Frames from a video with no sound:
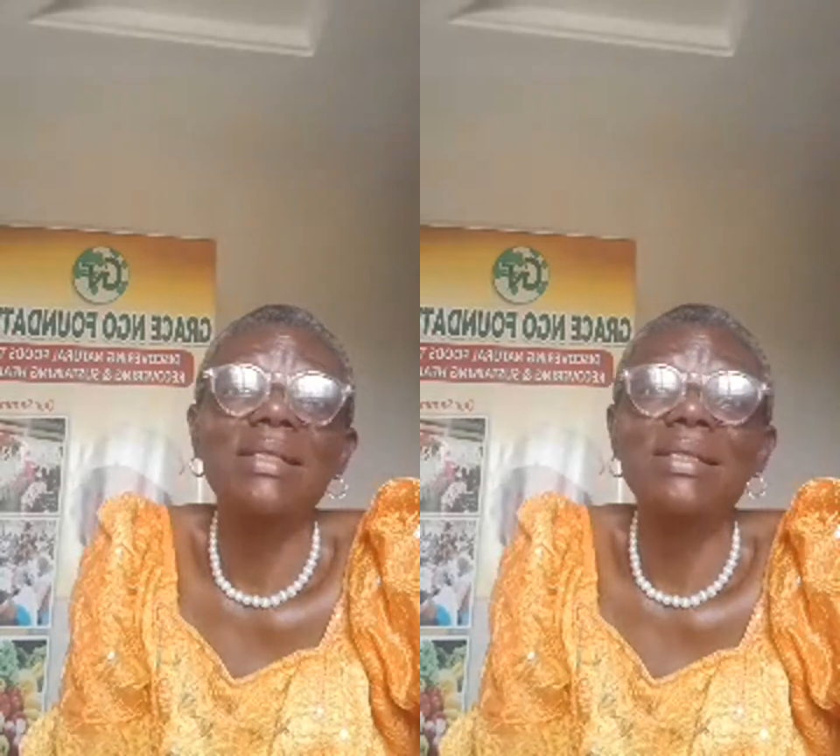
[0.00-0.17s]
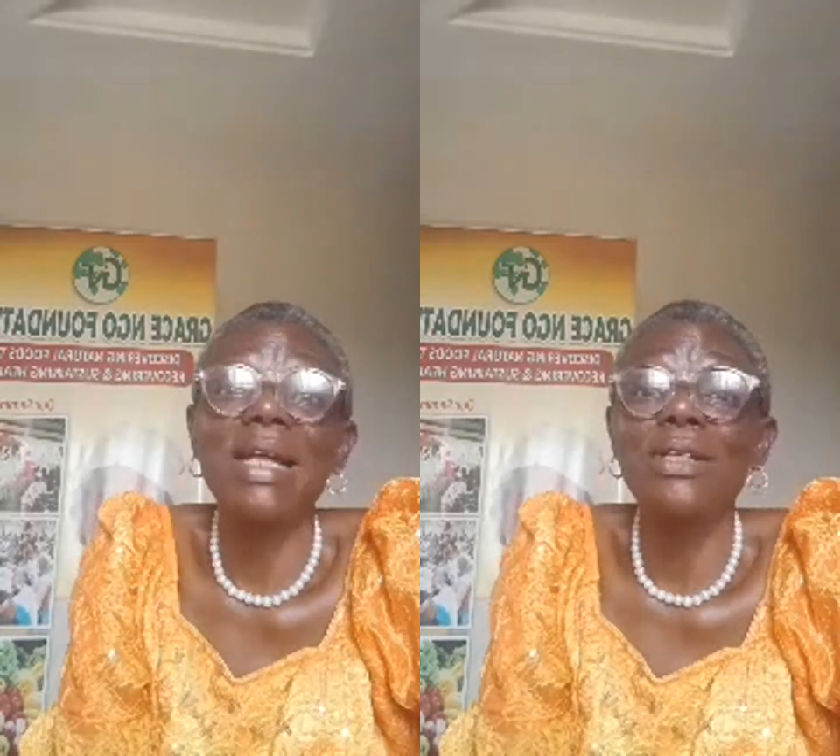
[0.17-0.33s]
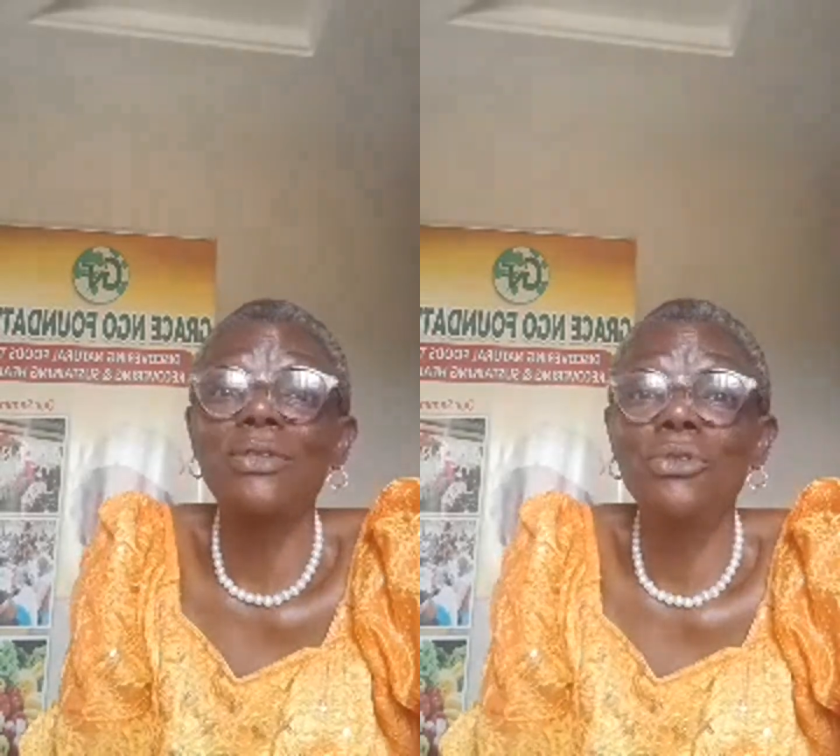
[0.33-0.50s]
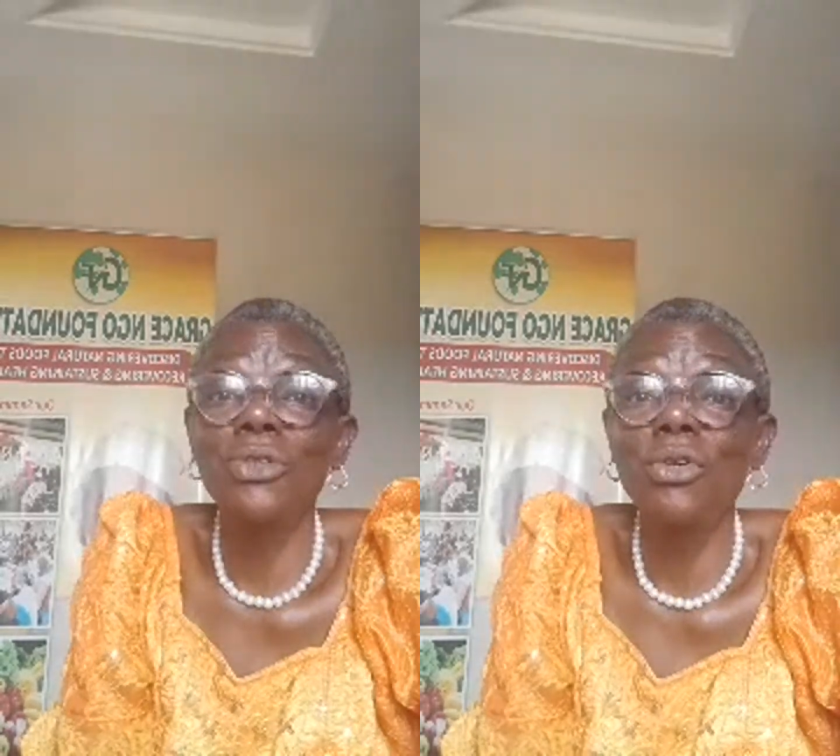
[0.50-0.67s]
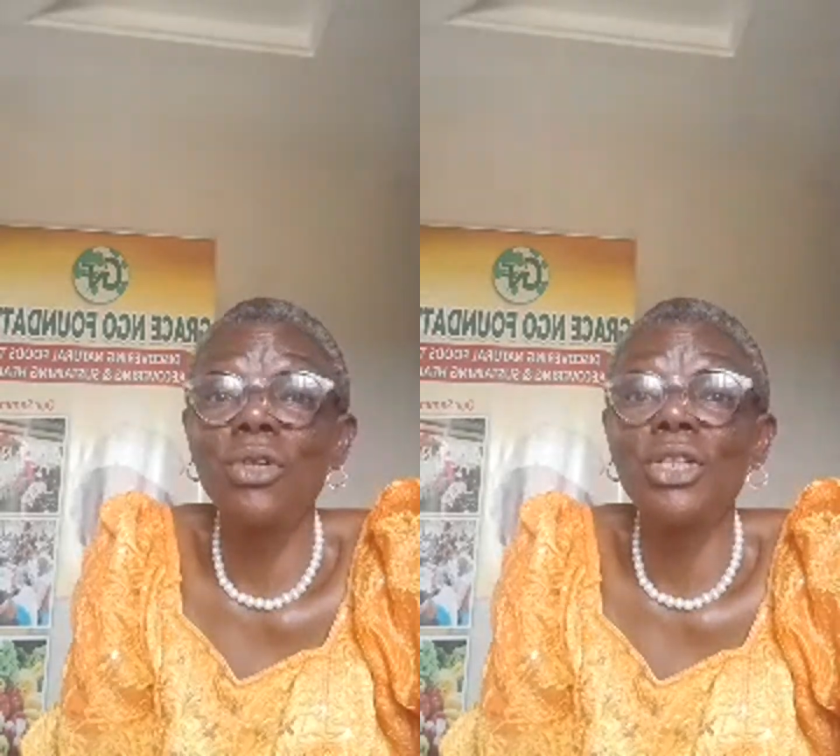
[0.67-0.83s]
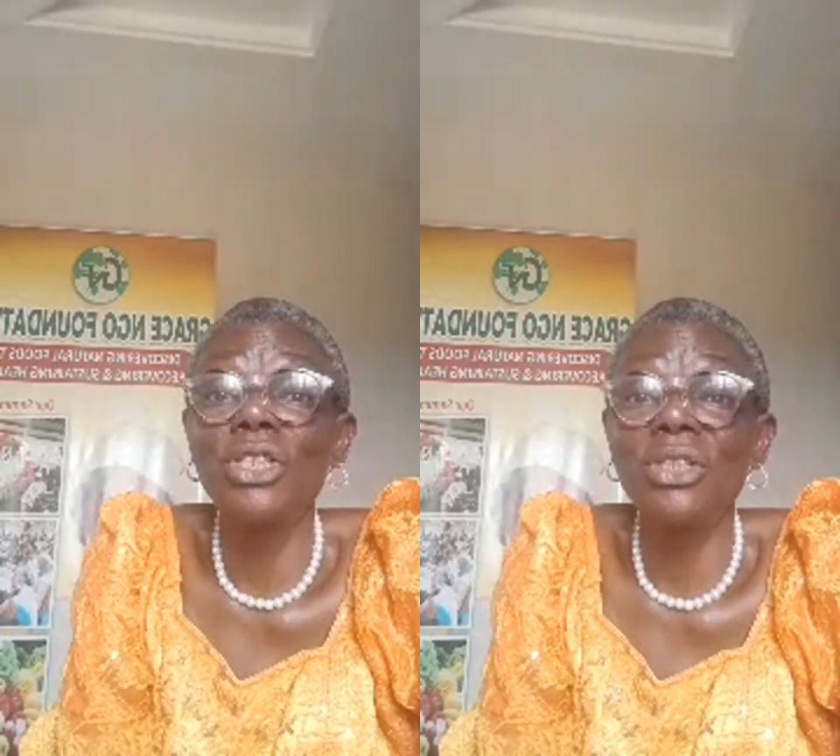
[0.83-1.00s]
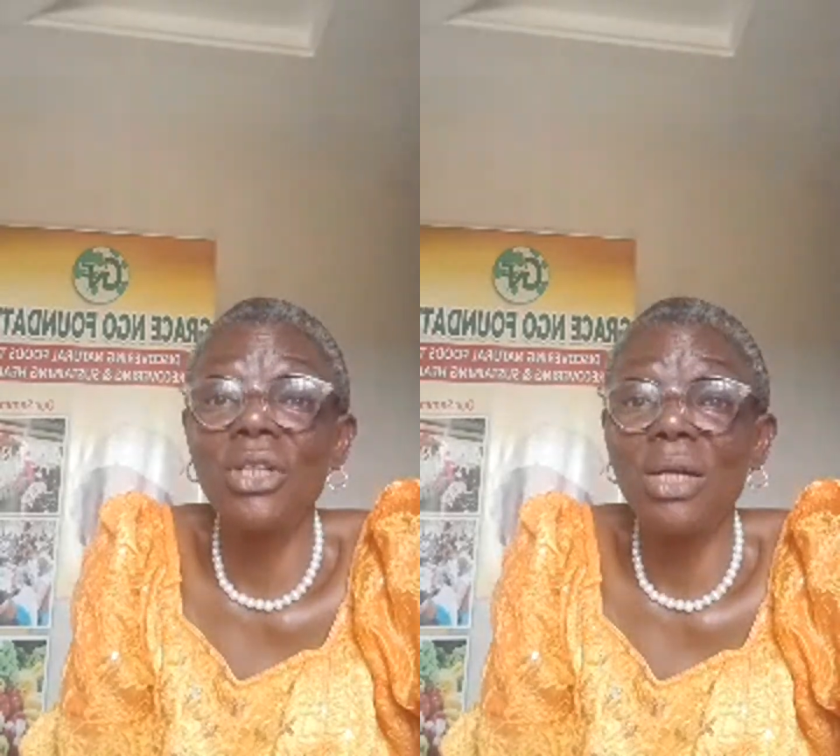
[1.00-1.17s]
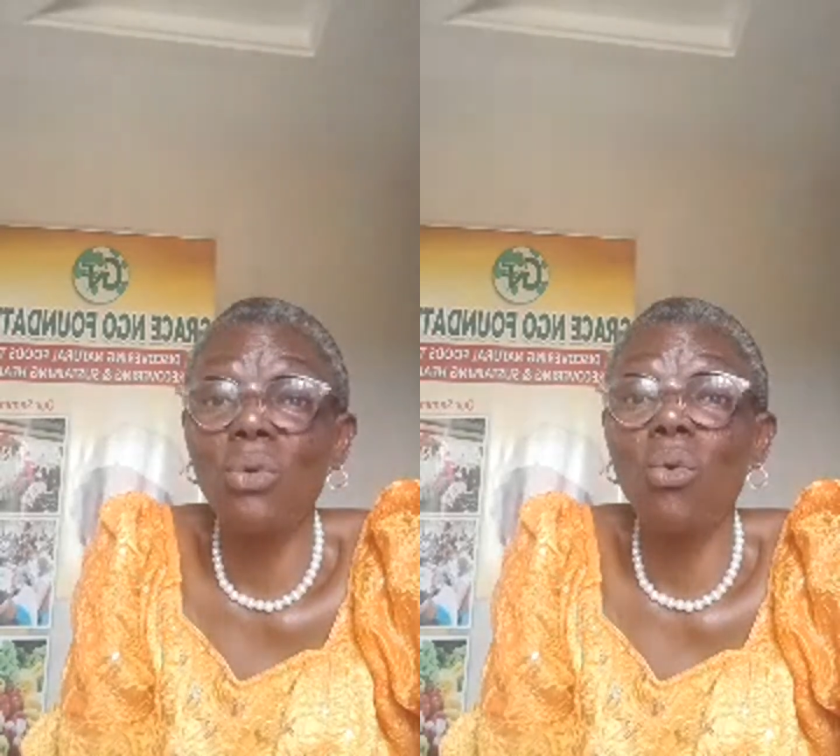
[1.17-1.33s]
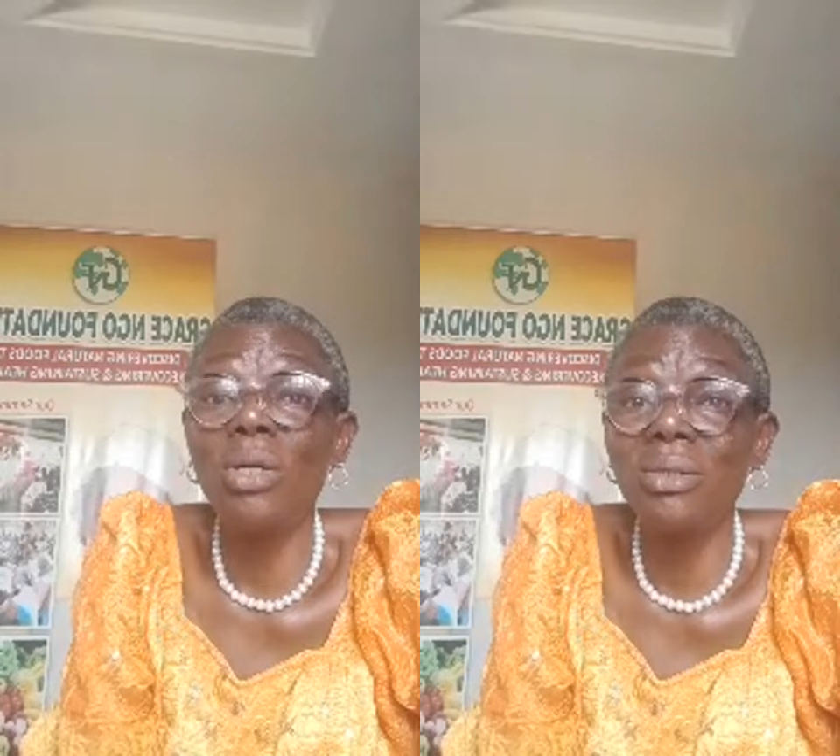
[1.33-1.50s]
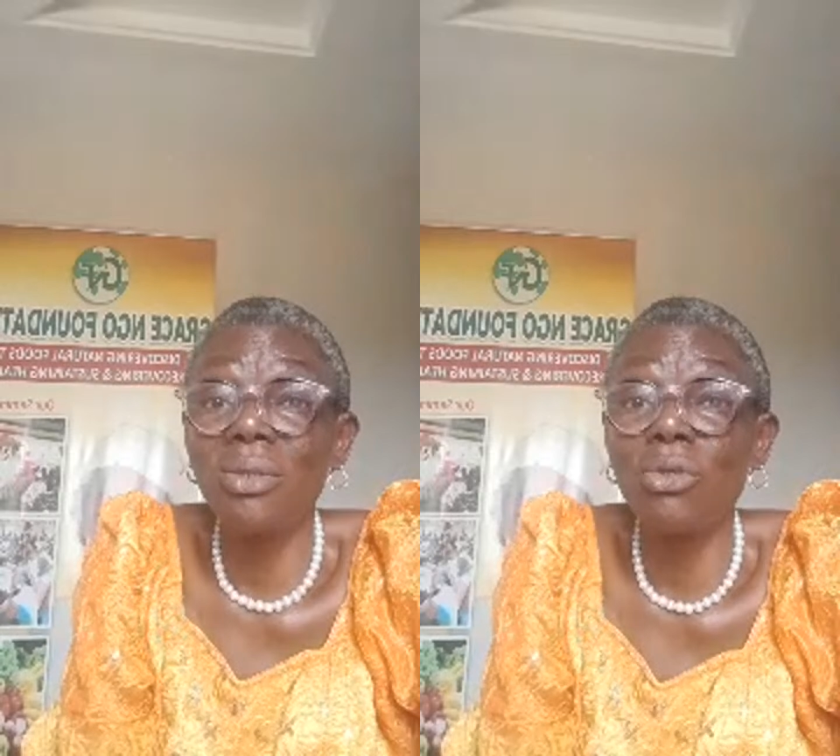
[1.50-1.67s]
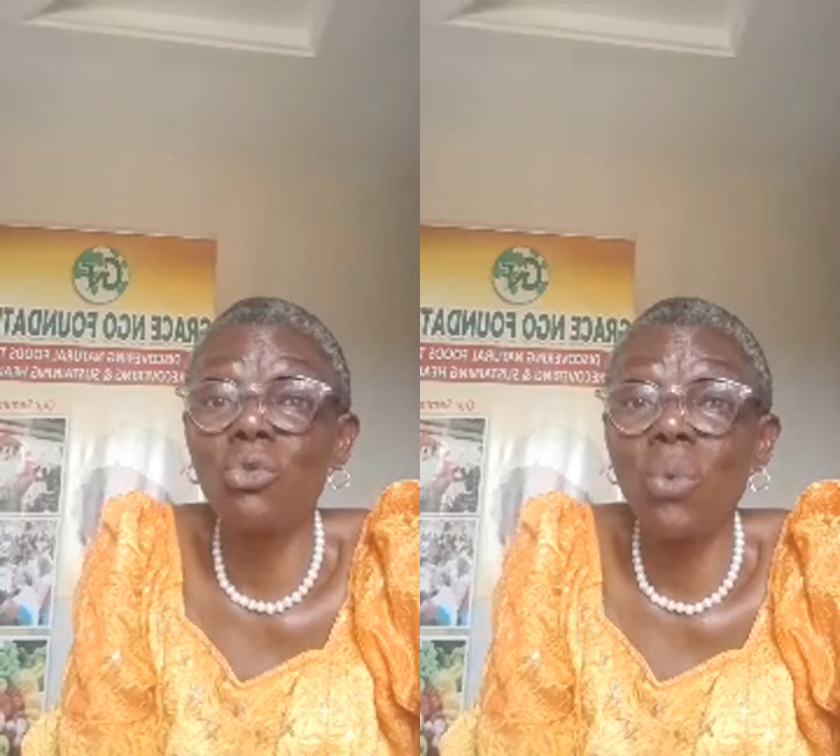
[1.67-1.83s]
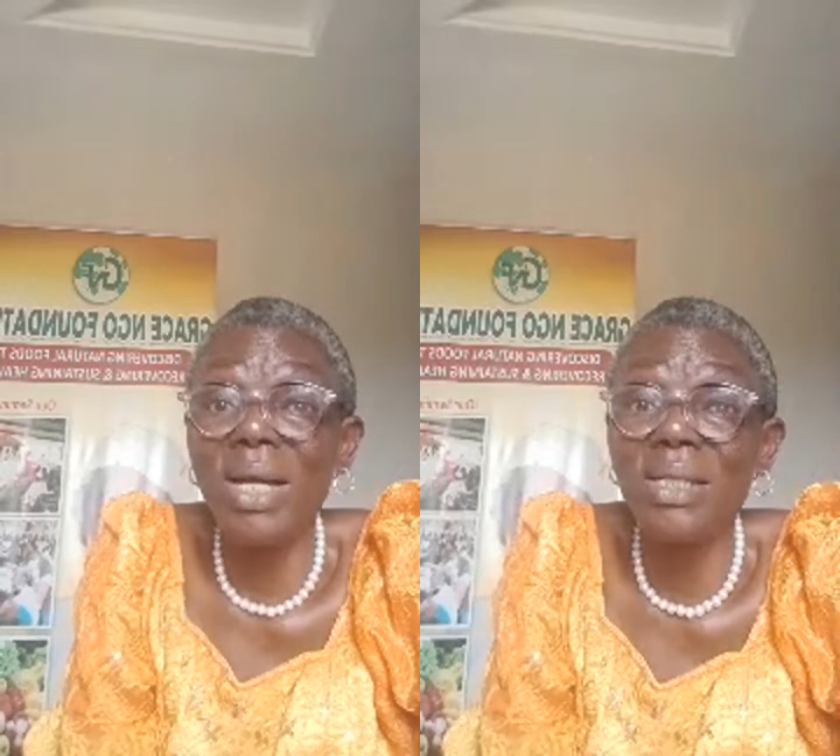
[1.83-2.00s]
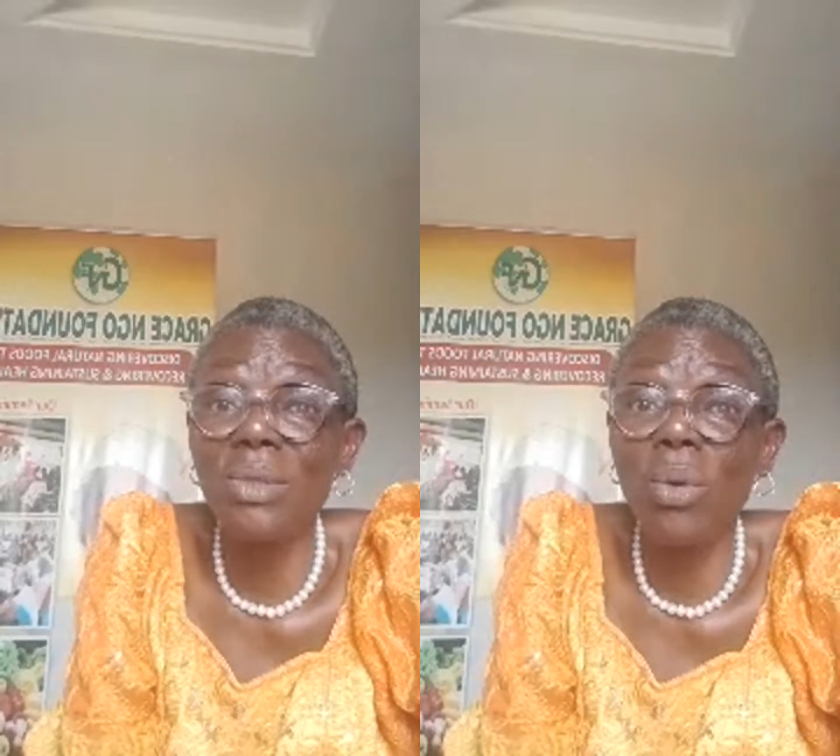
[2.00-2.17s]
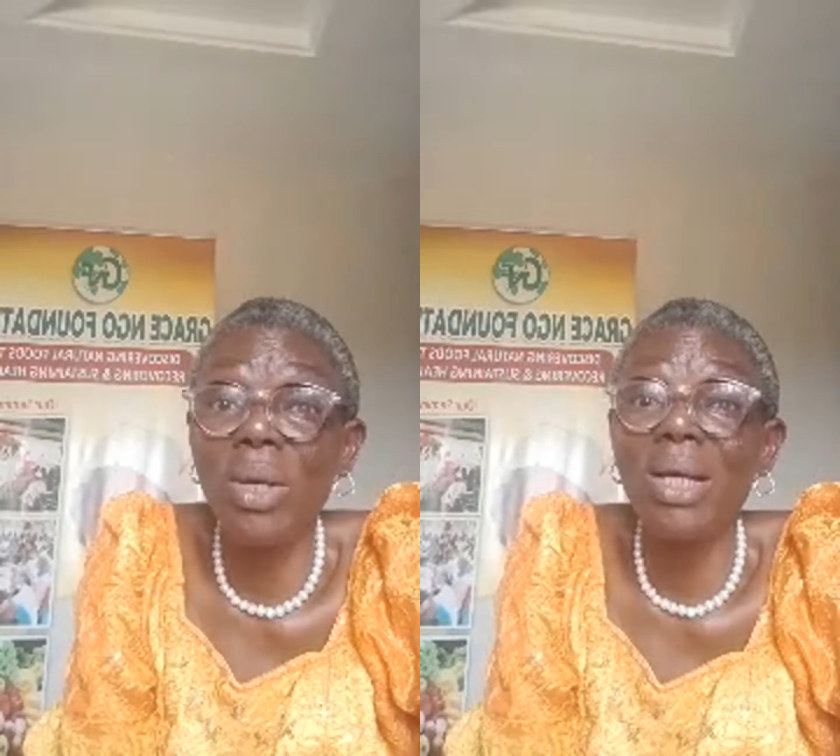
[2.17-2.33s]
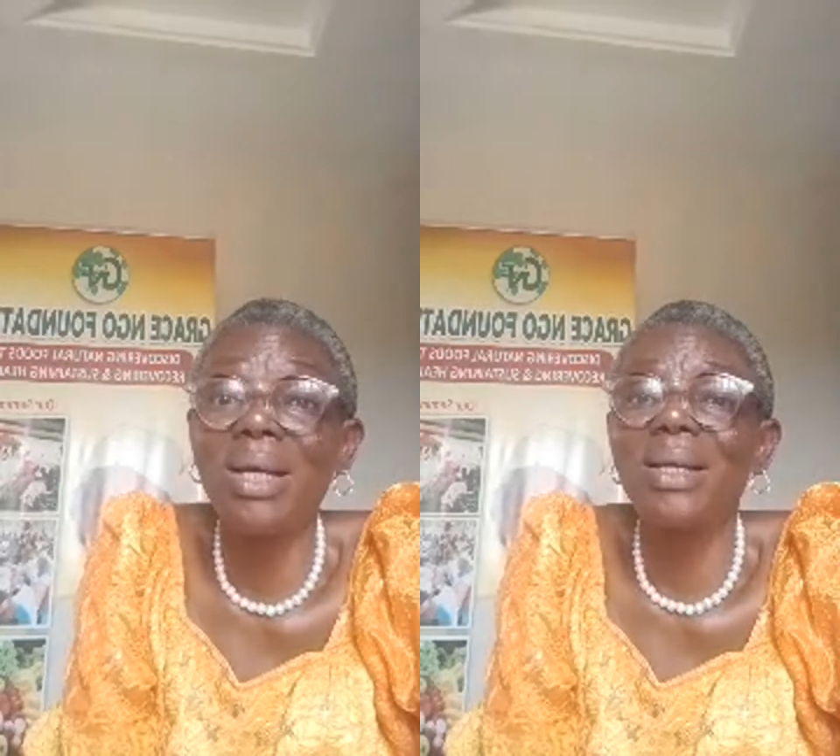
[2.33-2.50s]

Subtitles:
start using occasionally once or twice a week.